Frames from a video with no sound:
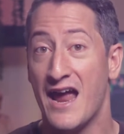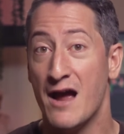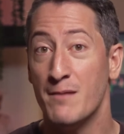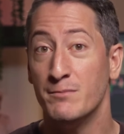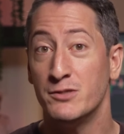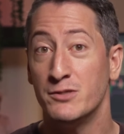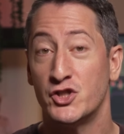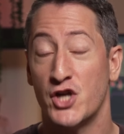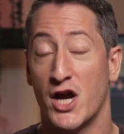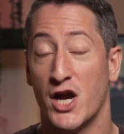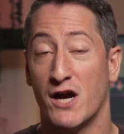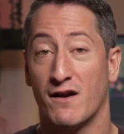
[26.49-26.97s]
I'm
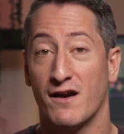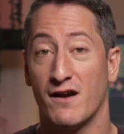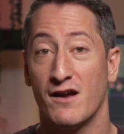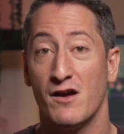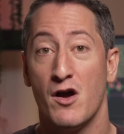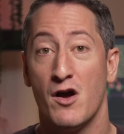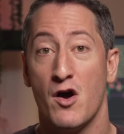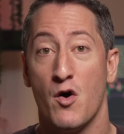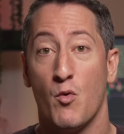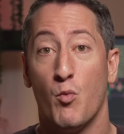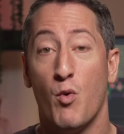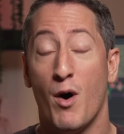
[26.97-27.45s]
sharing
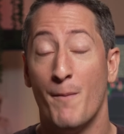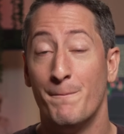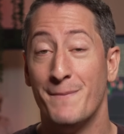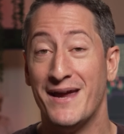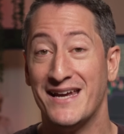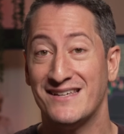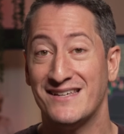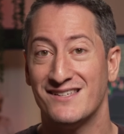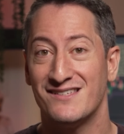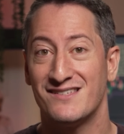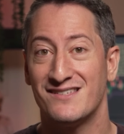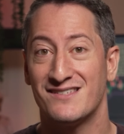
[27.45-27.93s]
what
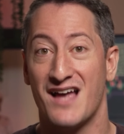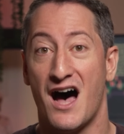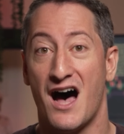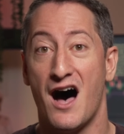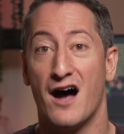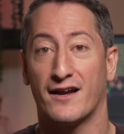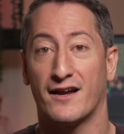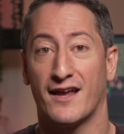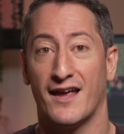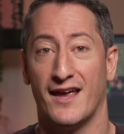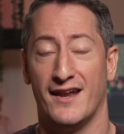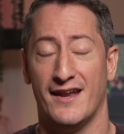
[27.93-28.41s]
makes a
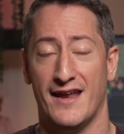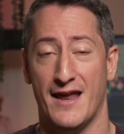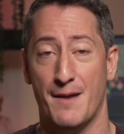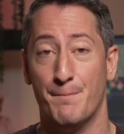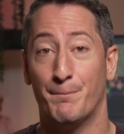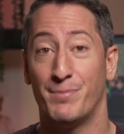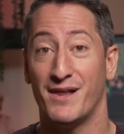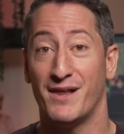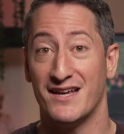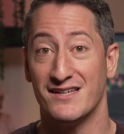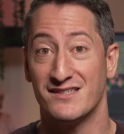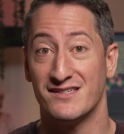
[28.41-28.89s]
stock an
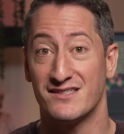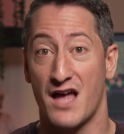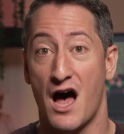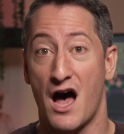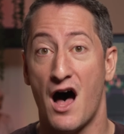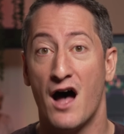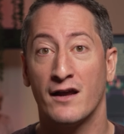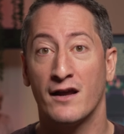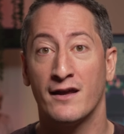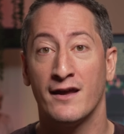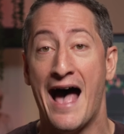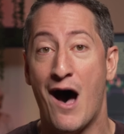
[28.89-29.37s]
in-play
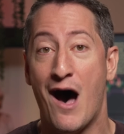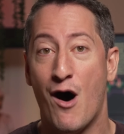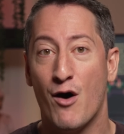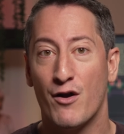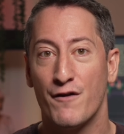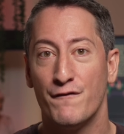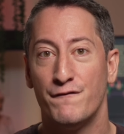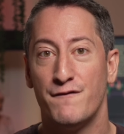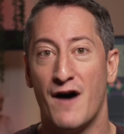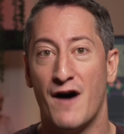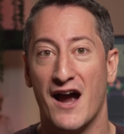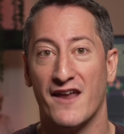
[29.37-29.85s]
stock, how to
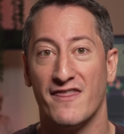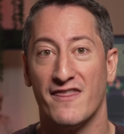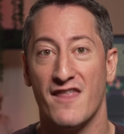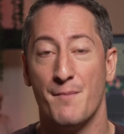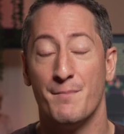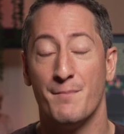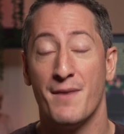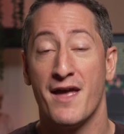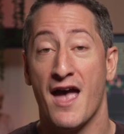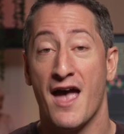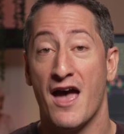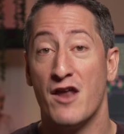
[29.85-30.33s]
find
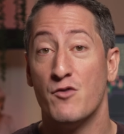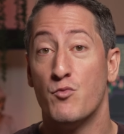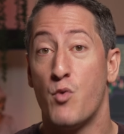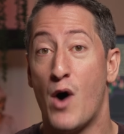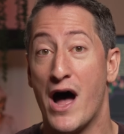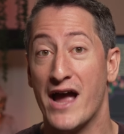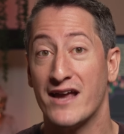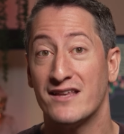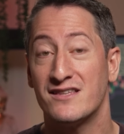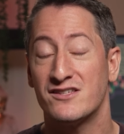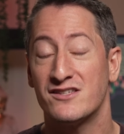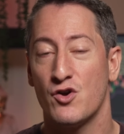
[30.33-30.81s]
them, and
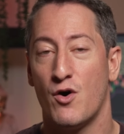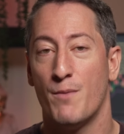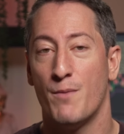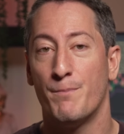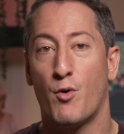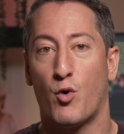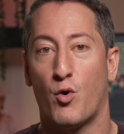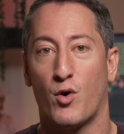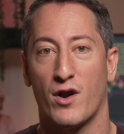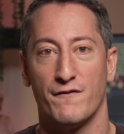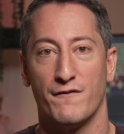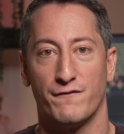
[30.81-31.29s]
why it's so
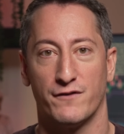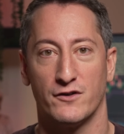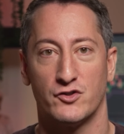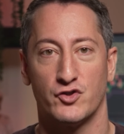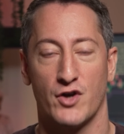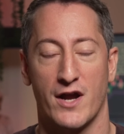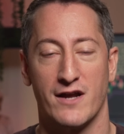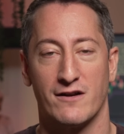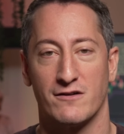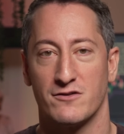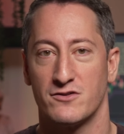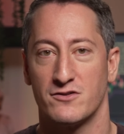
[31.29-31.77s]
important for
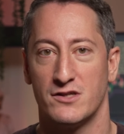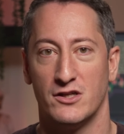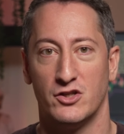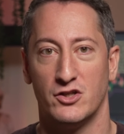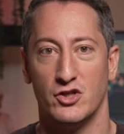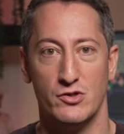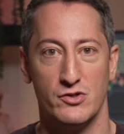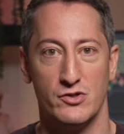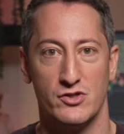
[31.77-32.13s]
traders to do